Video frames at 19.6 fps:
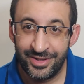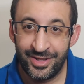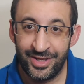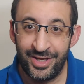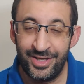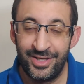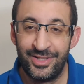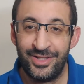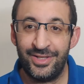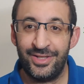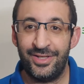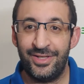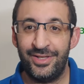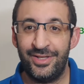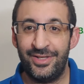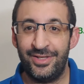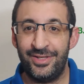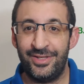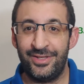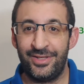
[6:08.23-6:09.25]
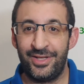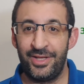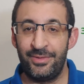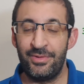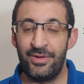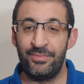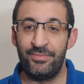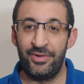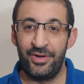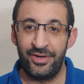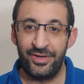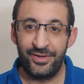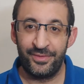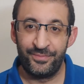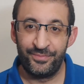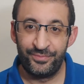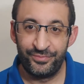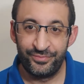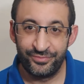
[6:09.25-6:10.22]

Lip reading: huh? Remember?